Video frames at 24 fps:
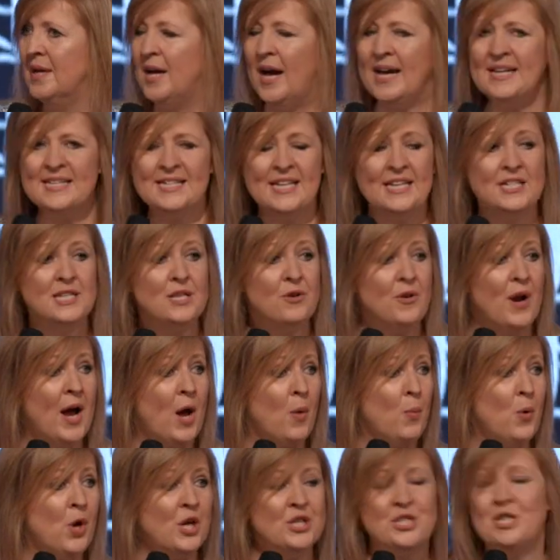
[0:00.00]
I said to
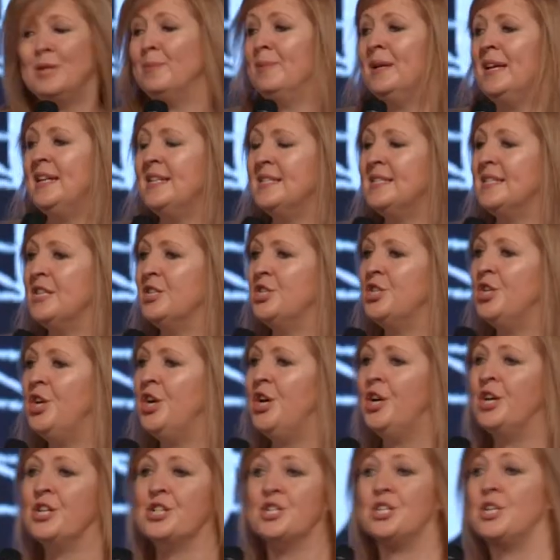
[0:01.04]
our worship leaders at
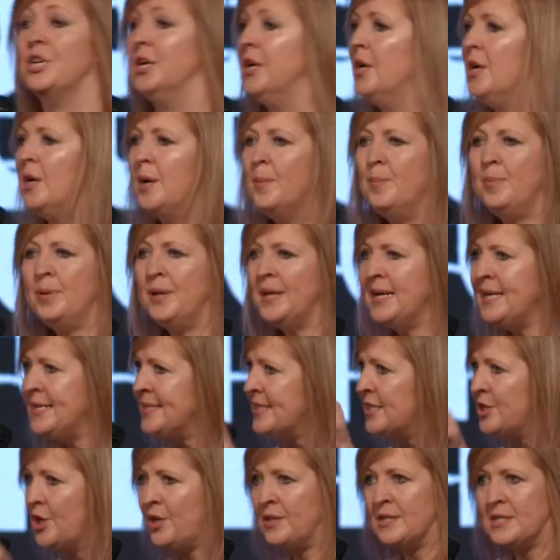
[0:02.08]
church,
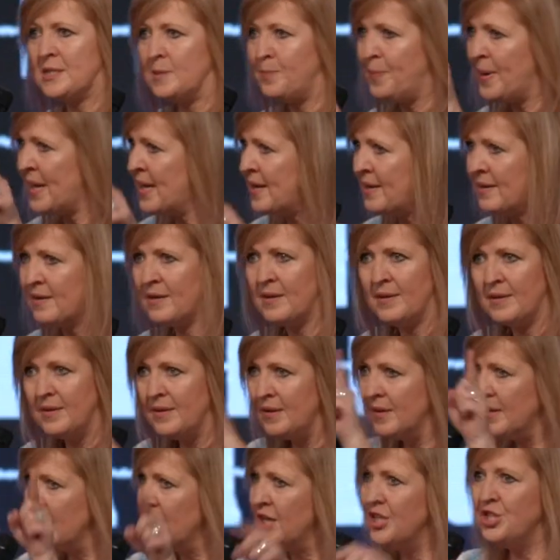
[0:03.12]
please don't speak,
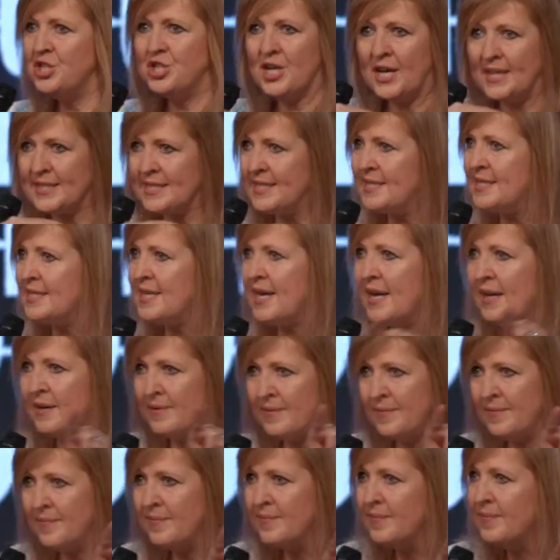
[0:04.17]
just
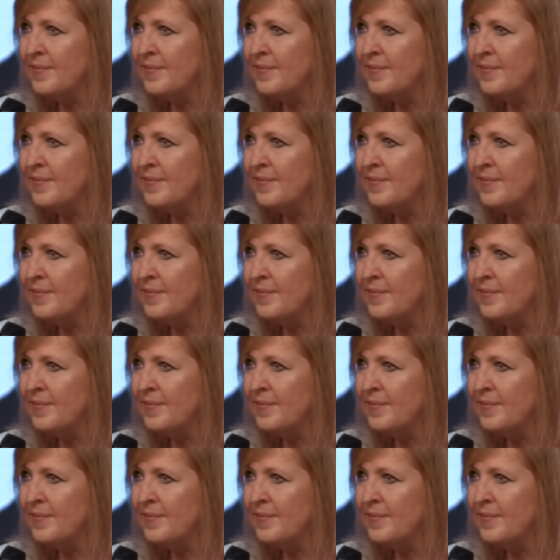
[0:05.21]
sing.